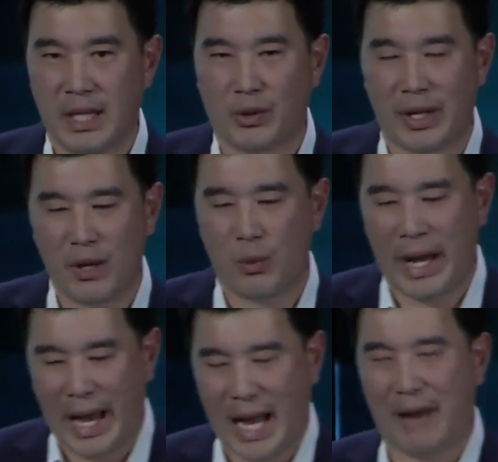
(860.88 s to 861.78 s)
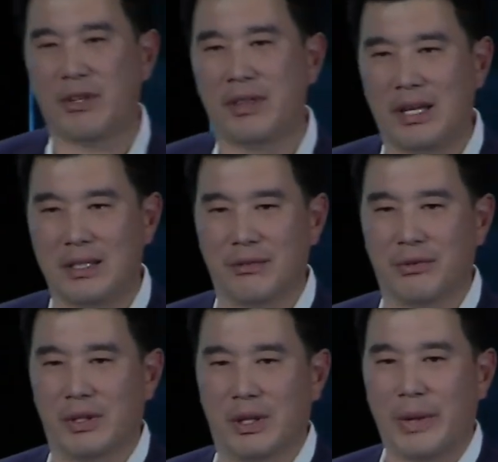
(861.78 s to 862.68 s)
So I think we have to think
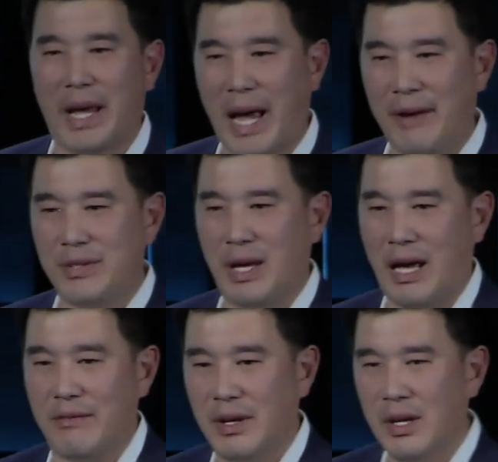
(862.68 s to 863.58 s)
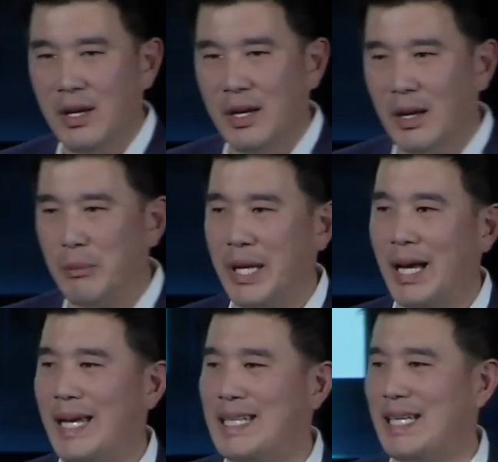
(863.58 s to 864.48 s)
differently. We have to have a big
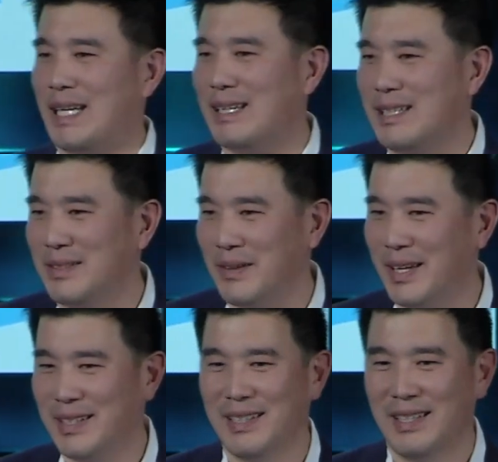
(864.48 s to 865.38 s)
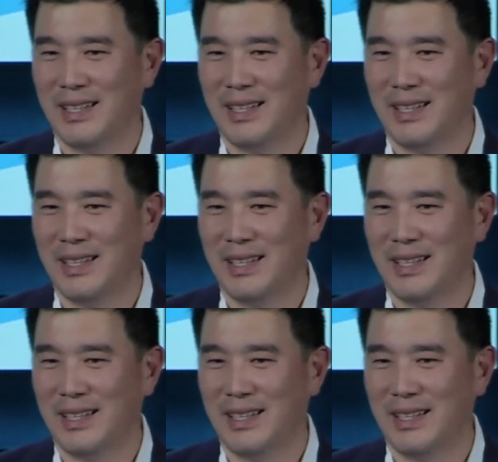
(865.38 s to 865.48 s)
idea, right?